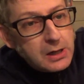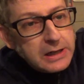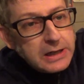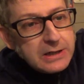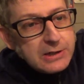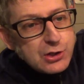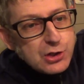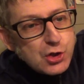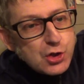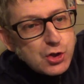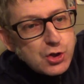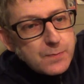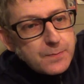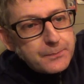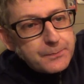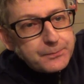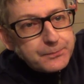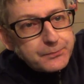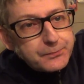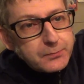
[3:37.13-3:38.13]
It's
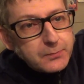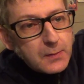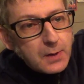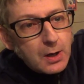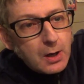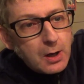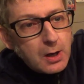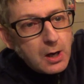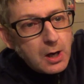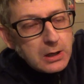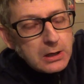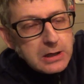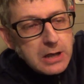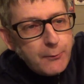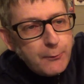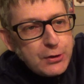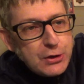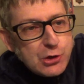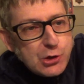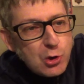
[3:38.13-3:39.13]
a
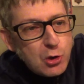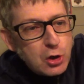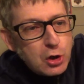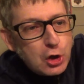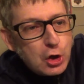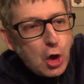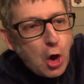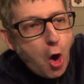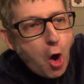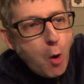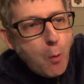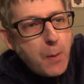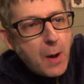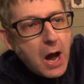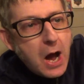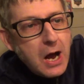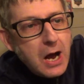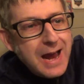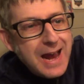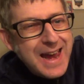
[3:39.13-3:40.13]
lovely sort of
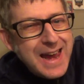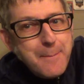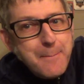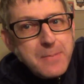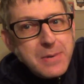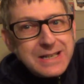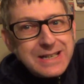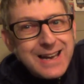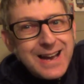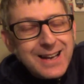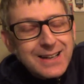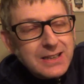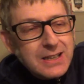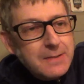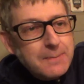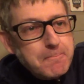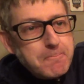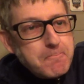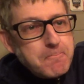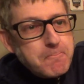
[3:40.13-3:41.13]
copper amber colour.